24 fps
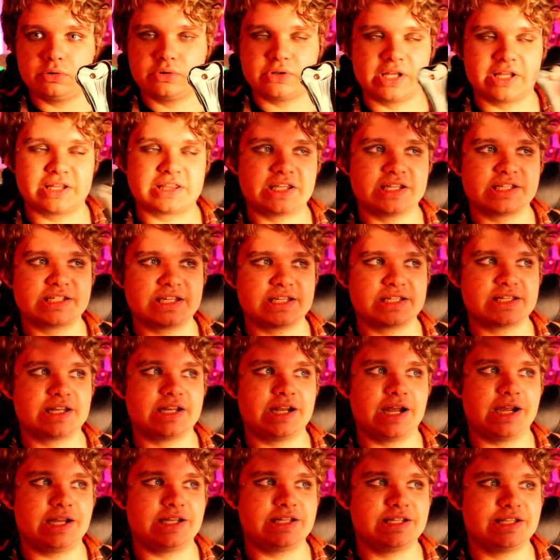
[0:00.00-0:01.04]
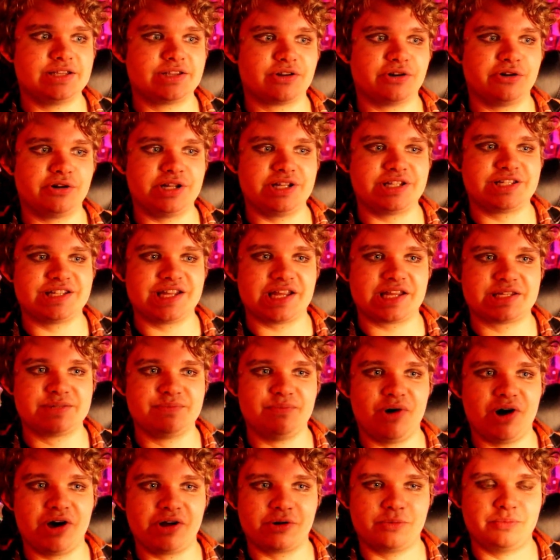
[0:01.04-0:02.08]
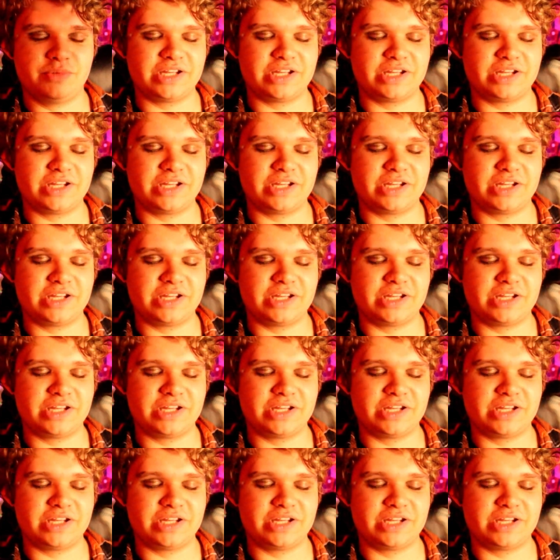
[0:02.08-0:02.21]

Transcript: that this is a 1936 model